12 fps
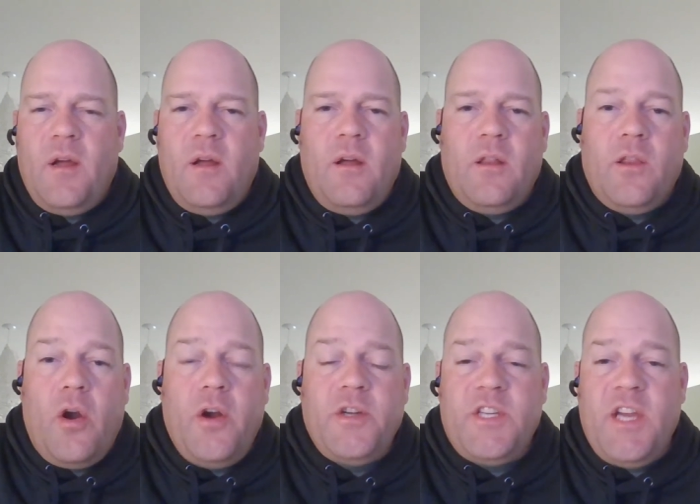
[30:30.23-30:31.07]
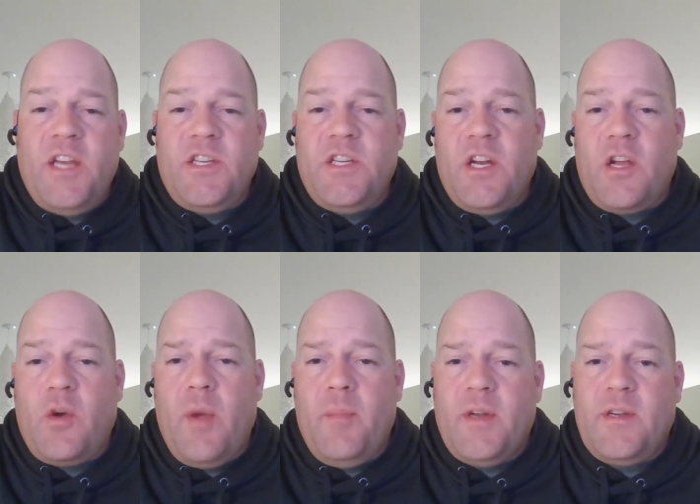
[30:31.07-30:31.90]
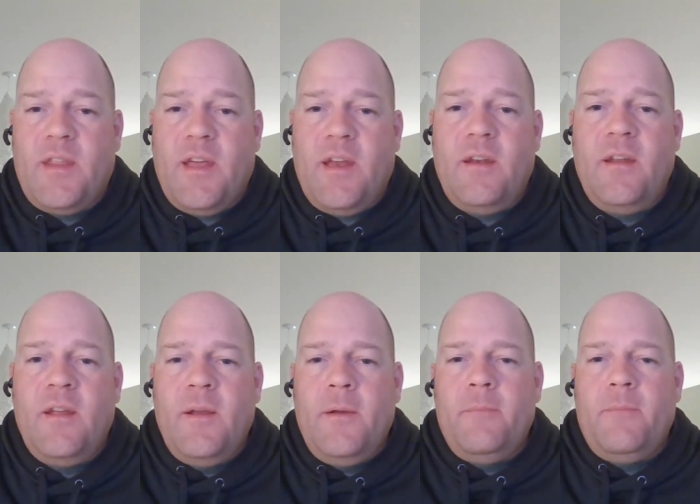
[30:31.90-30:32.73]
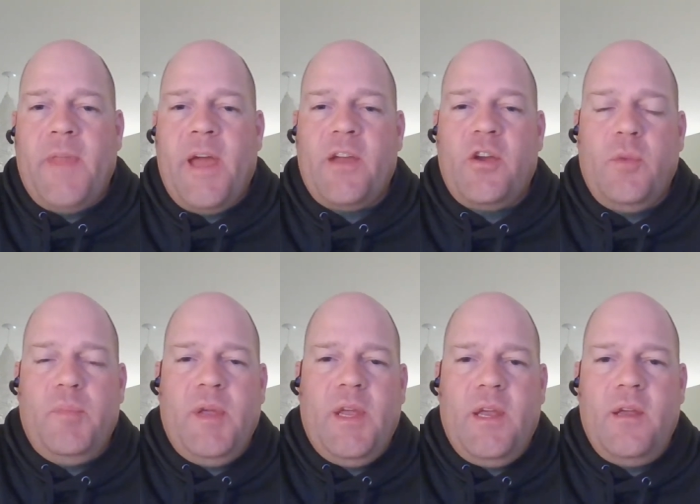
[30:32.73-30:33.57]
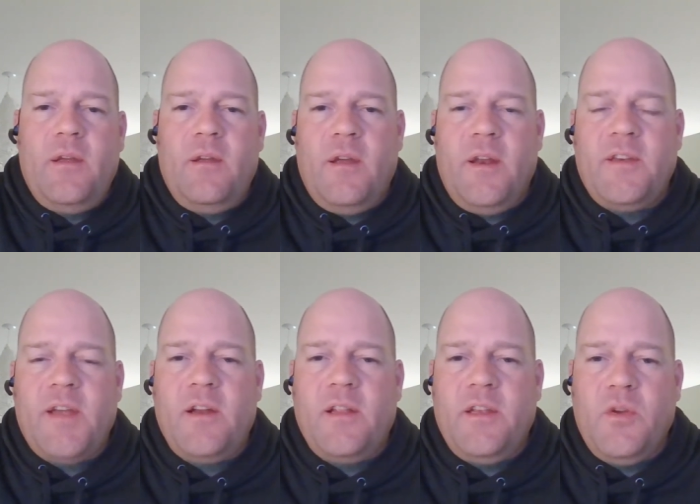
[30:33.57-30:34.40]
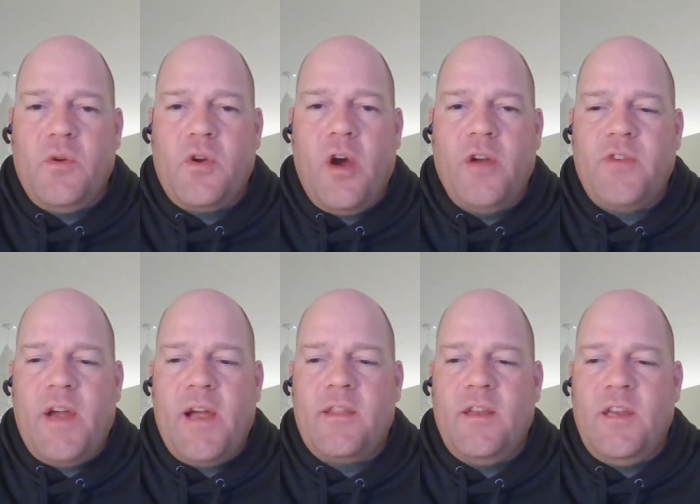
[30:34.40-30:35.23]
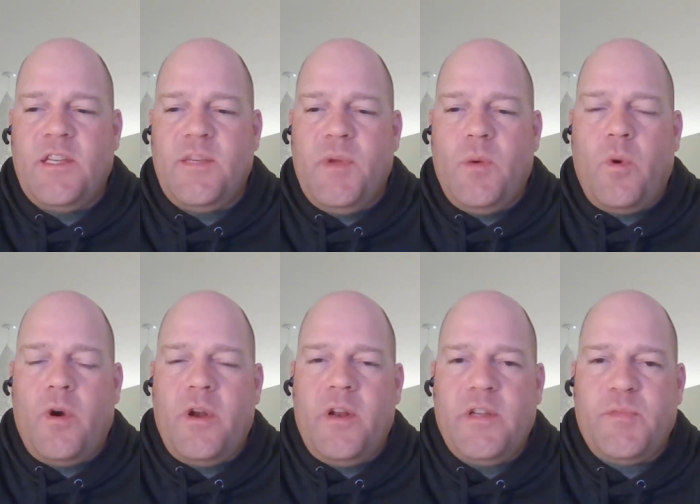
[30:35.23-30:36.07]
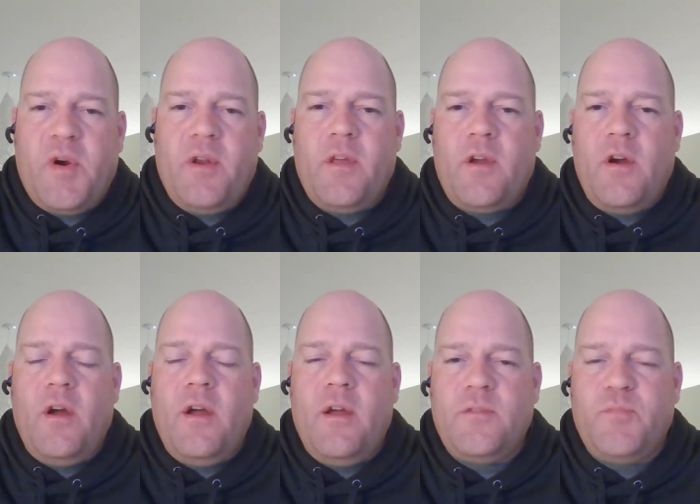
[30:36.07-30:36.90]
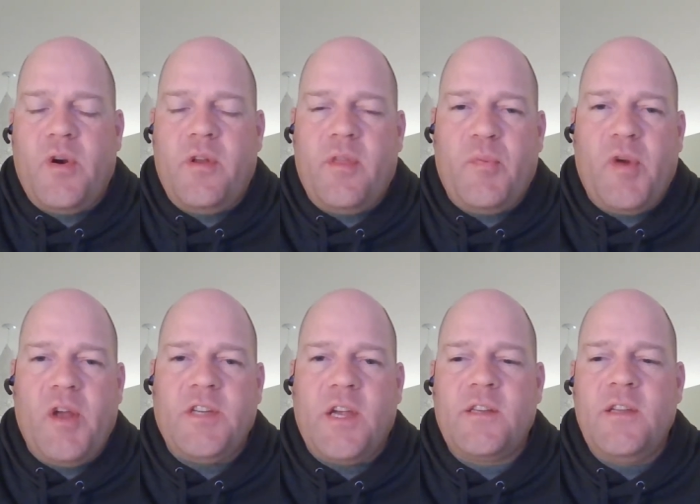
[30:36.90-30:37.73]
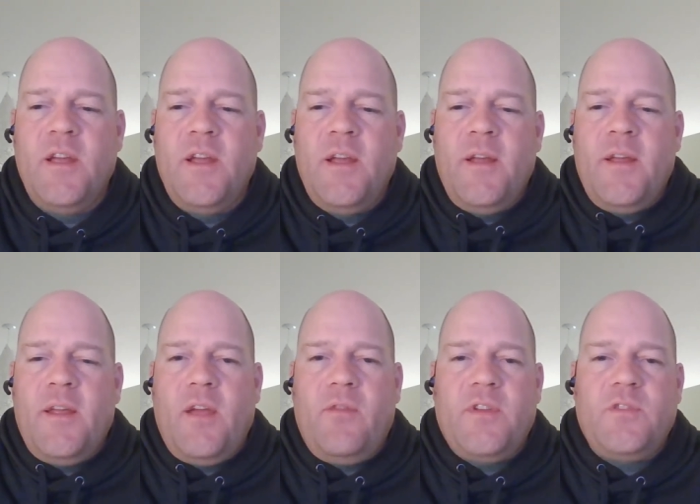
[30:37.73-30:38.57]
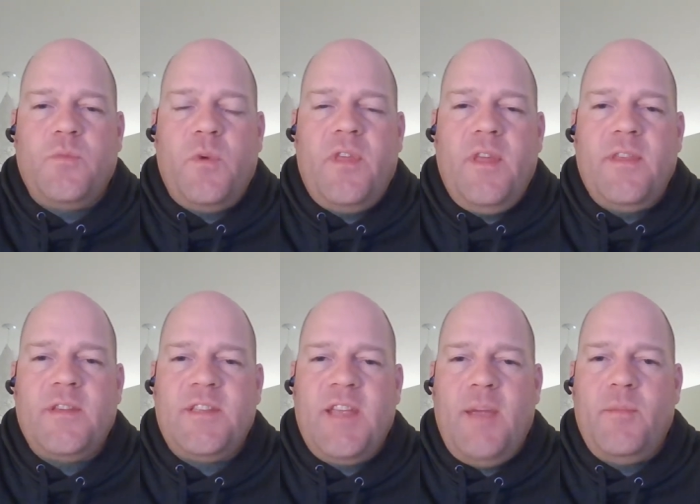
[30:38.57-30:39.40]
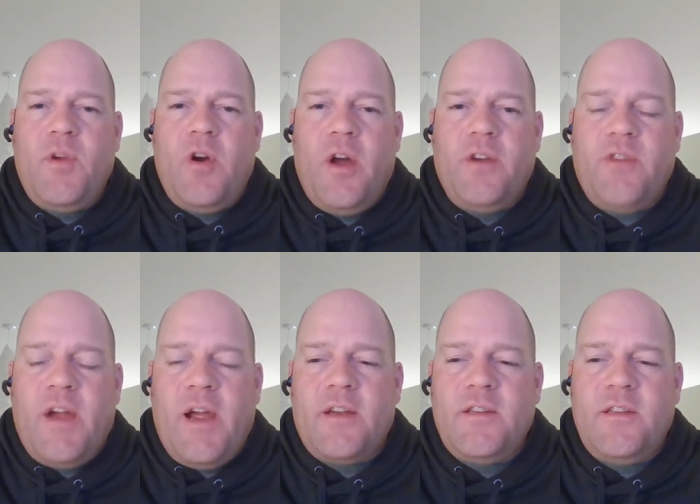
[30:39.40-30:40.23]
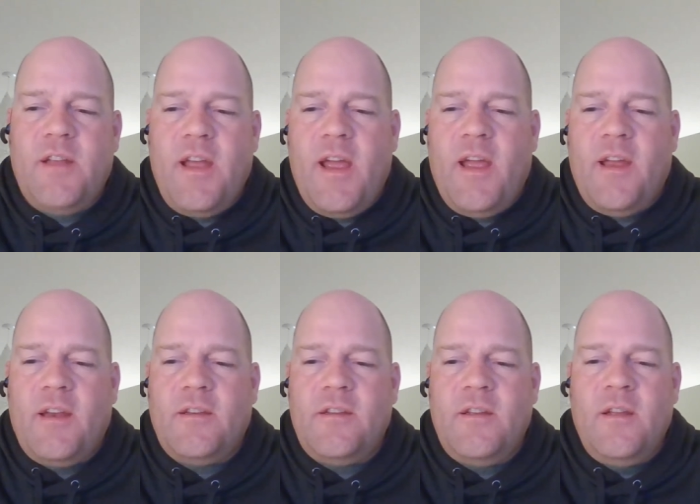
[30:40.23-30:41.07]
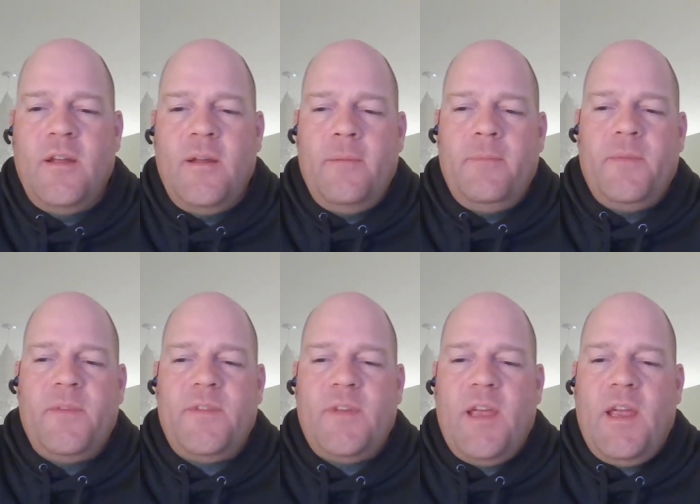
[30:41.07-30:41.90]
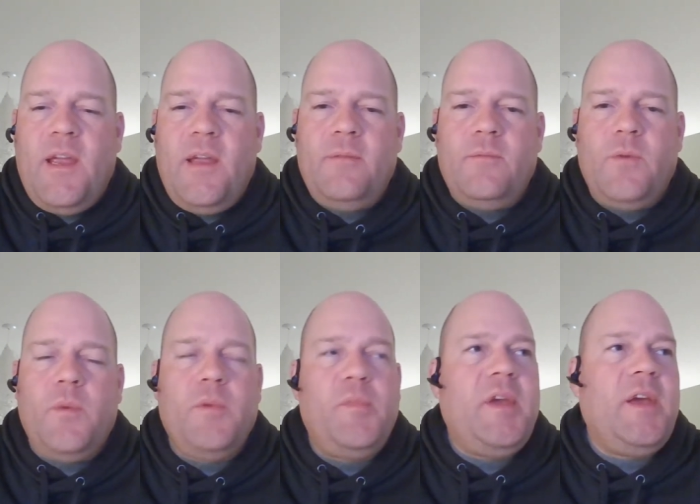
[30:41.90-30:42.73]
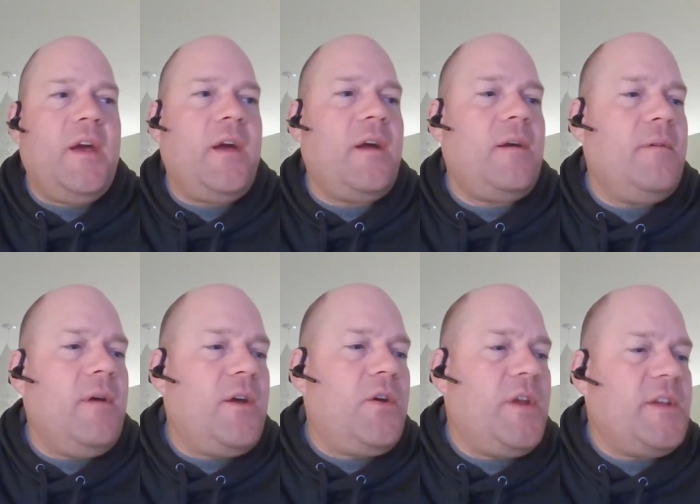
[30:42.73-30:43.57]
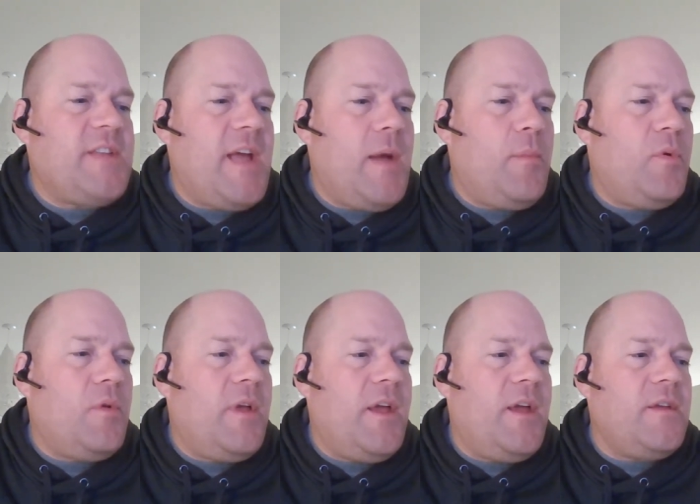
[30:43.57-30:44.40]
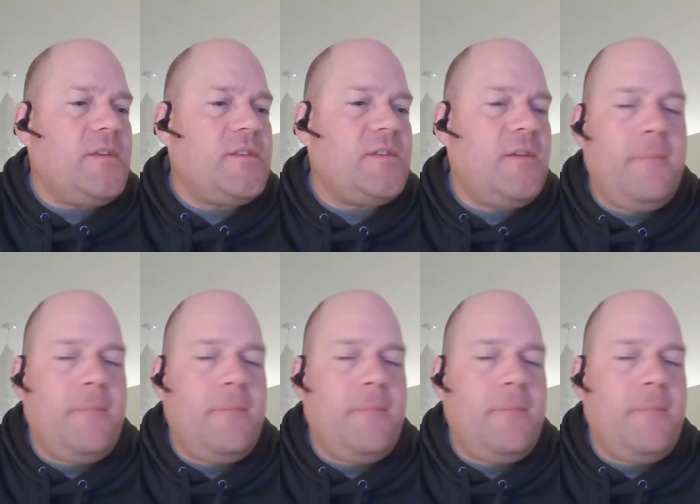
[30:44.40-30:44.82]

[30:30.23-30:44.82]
large change in equipment, then that could be an entirely new contract that needs to be awarded as part of the project. If it's within the same contract, and say what would be a good example is,